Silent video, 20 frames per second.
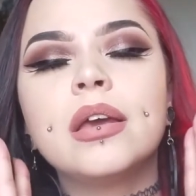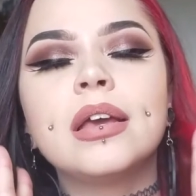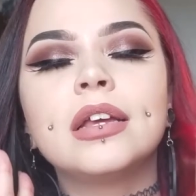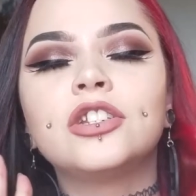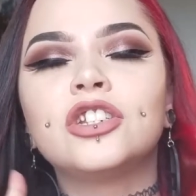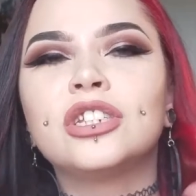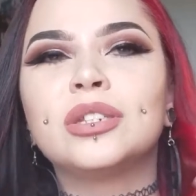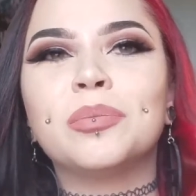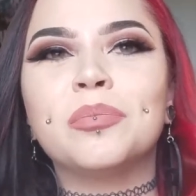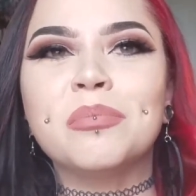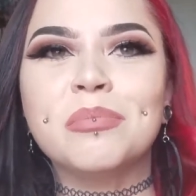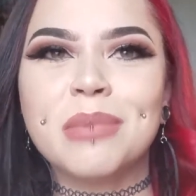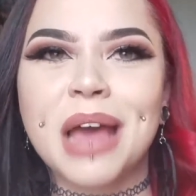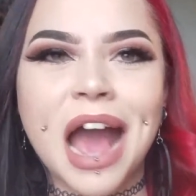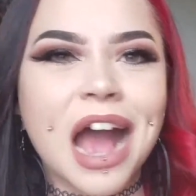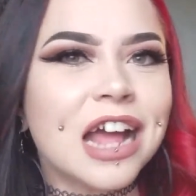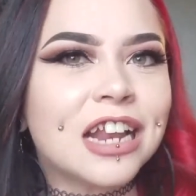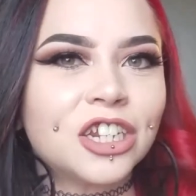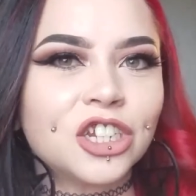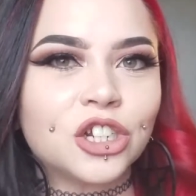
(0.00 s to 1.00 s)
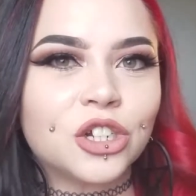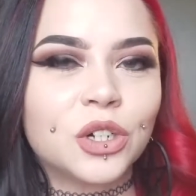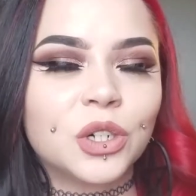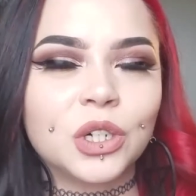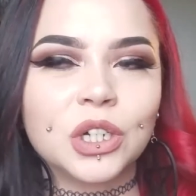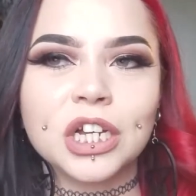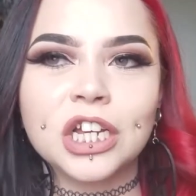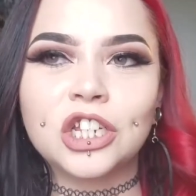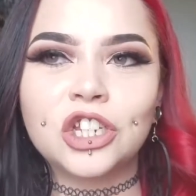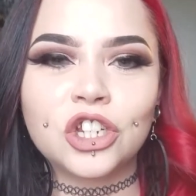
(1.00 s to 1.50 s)
it's just
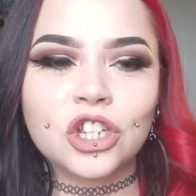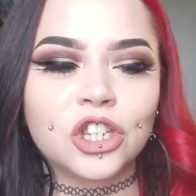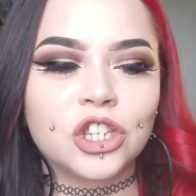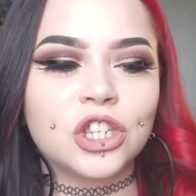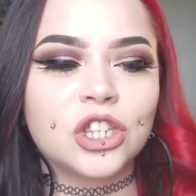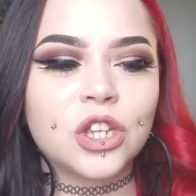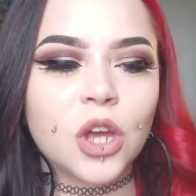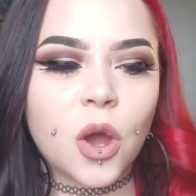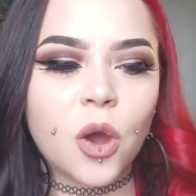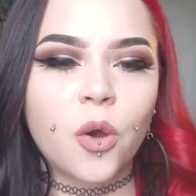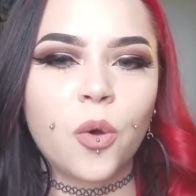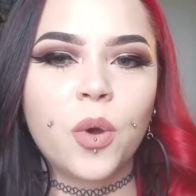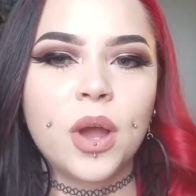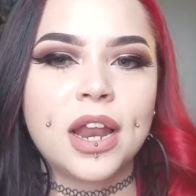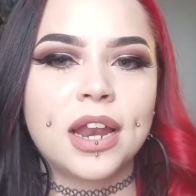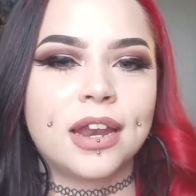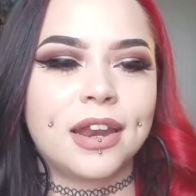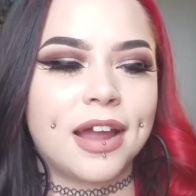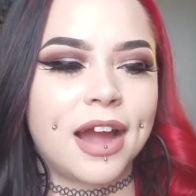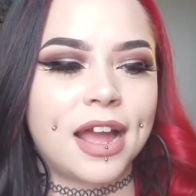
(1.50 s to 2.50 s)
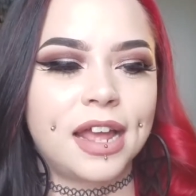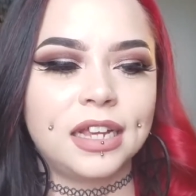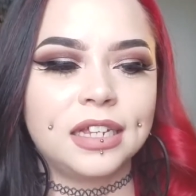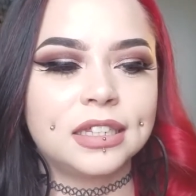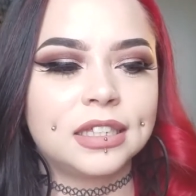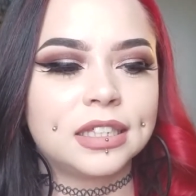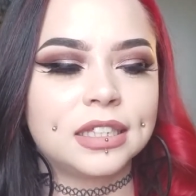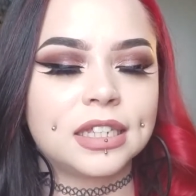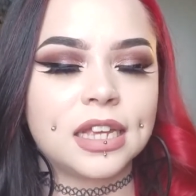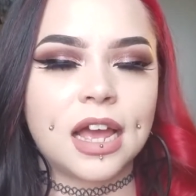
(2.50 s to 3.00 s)
magical. It's just so
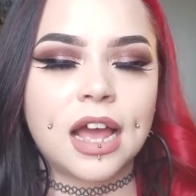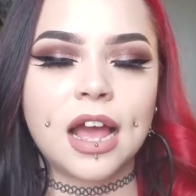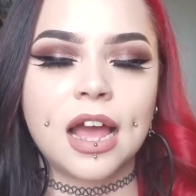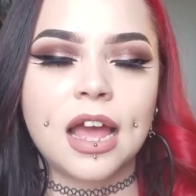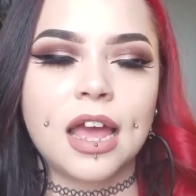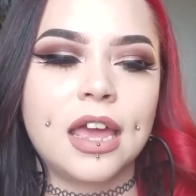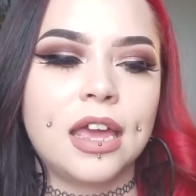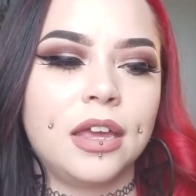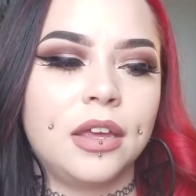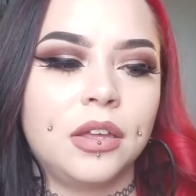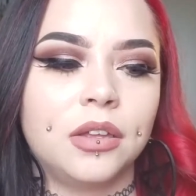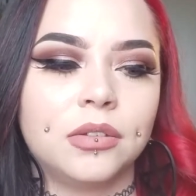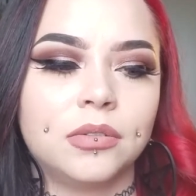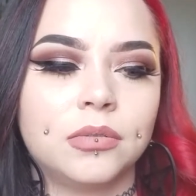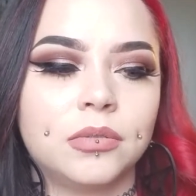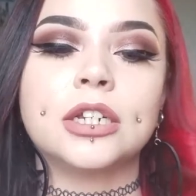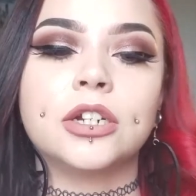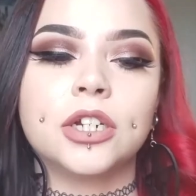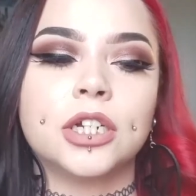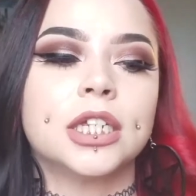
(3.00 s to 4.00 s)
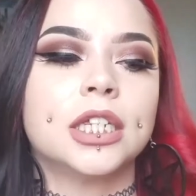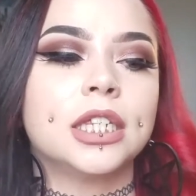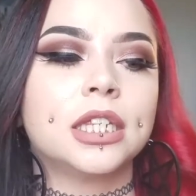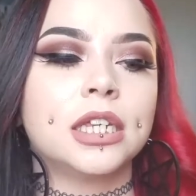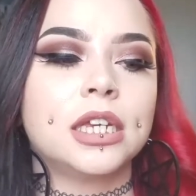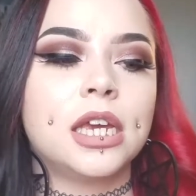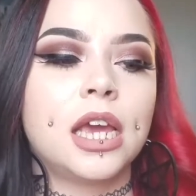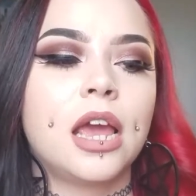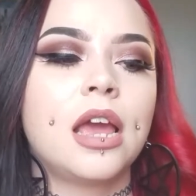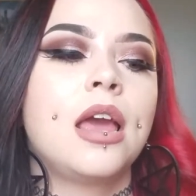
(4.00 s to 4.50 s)
nice. I
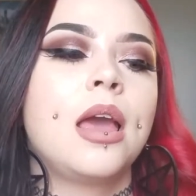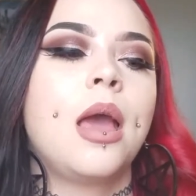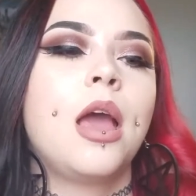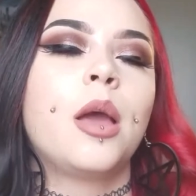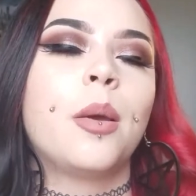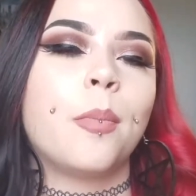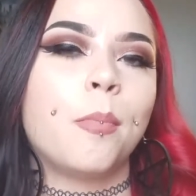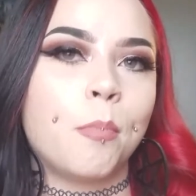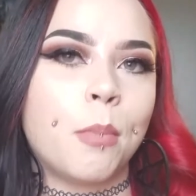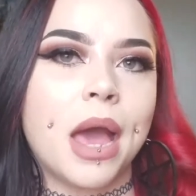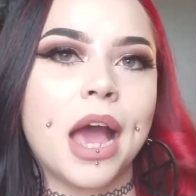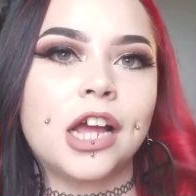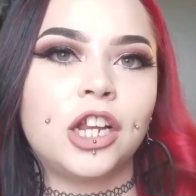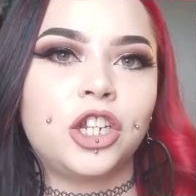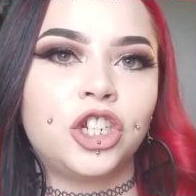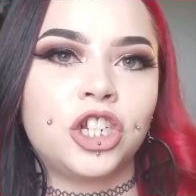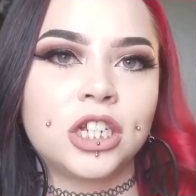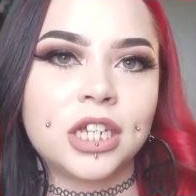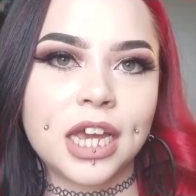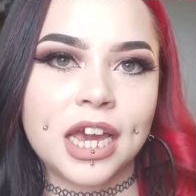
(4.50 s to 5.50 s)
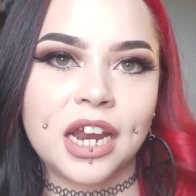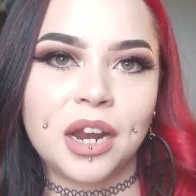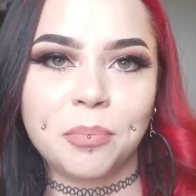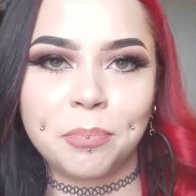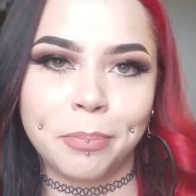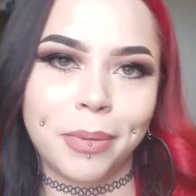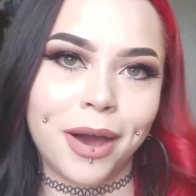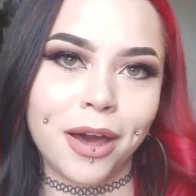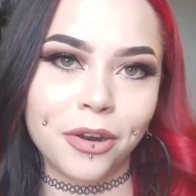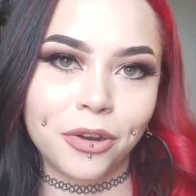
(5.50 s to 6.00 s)
seriously, magic in a
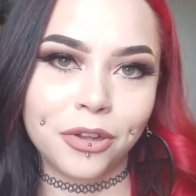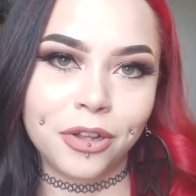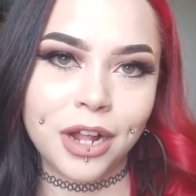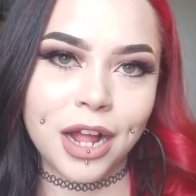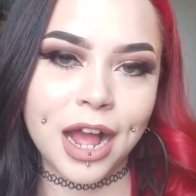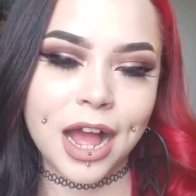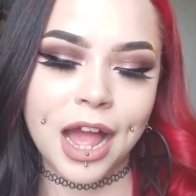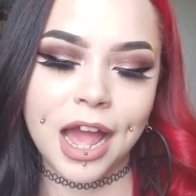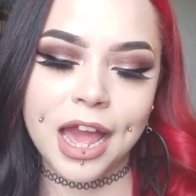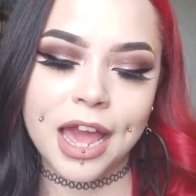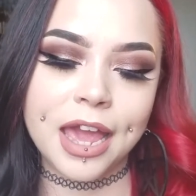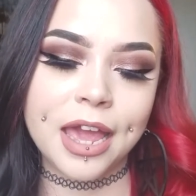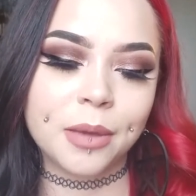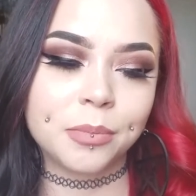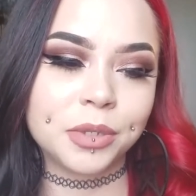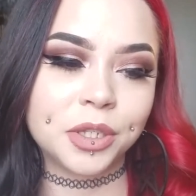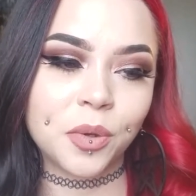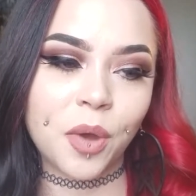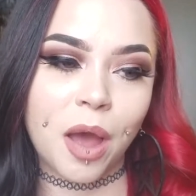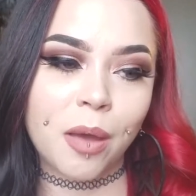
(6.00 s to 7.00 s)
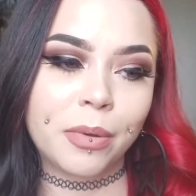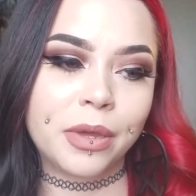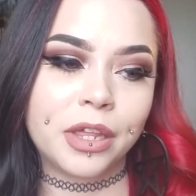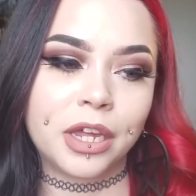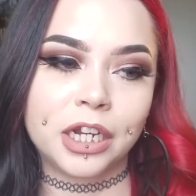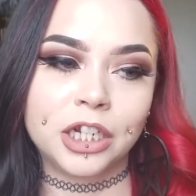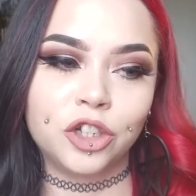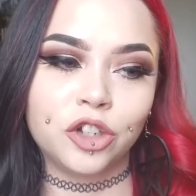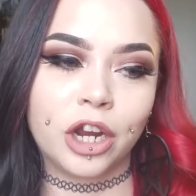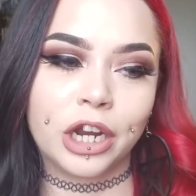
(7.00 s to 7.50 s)
bottle. I am so happy that
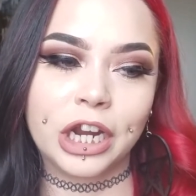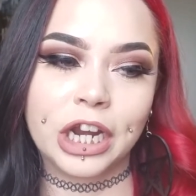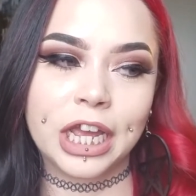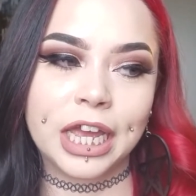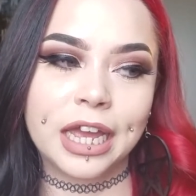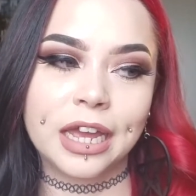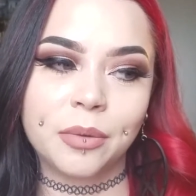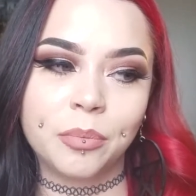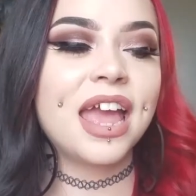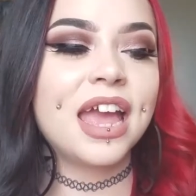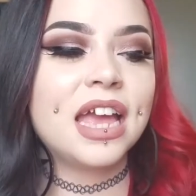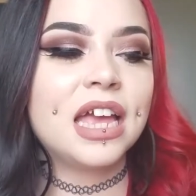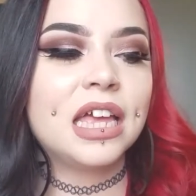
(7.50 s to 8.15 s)
I tried it again.